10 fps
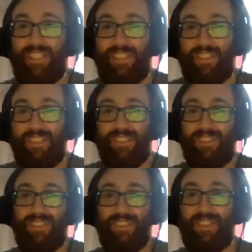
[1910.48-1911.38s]
it's
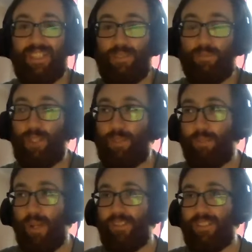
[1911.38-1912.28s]
just
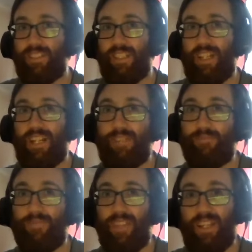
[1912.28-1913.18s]
bones, isn't it?
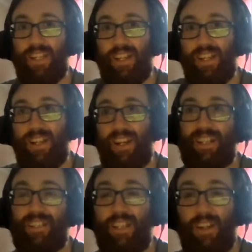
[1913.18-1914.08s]
I
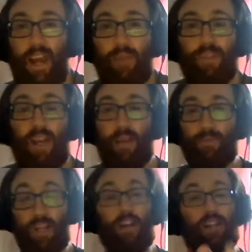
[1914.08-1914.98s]
don't know.
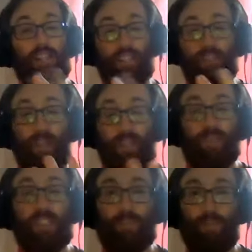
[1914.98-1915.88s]
I've got
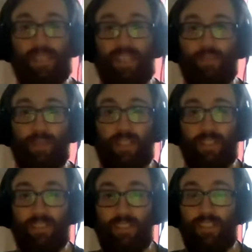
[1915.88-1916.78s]
incredibly spindly
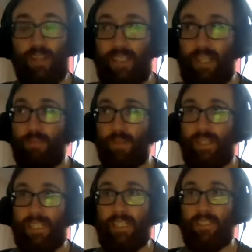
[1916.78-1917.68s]
fingers, so I think I'm
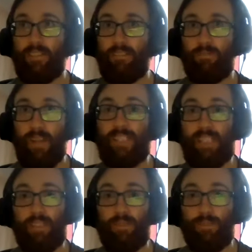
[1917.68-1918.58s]
already
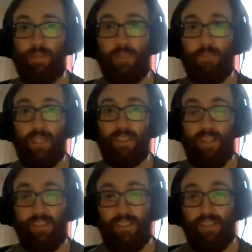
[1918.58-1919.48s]
ready for the
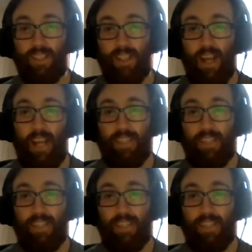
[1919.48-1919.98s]
Murdoch. I